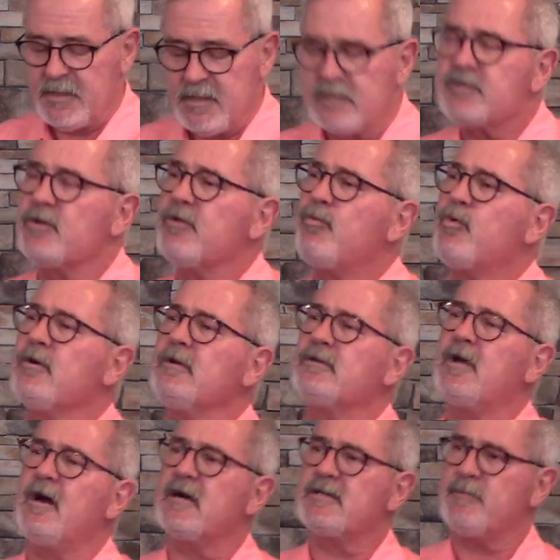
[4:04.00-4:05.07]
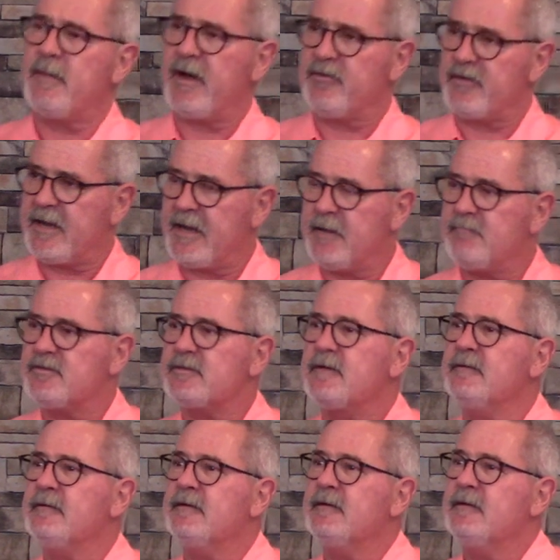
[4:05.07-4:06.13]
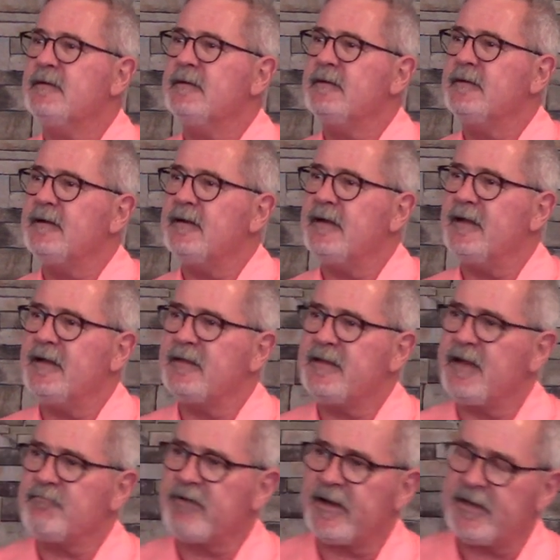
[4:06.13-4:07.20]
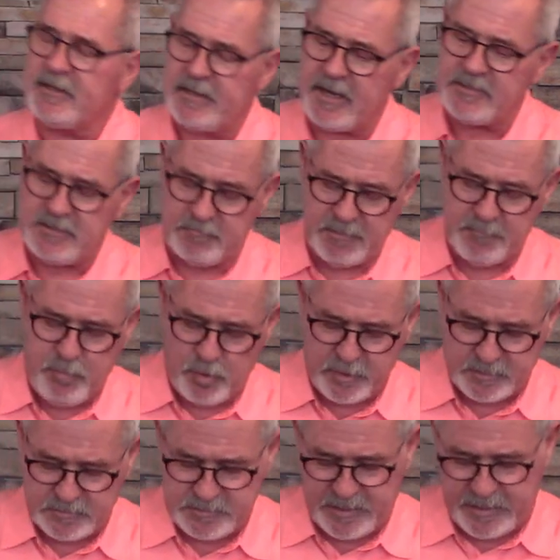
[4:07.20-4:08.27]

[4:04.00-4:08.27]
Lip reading: So the world talks about names, and they recognize some importance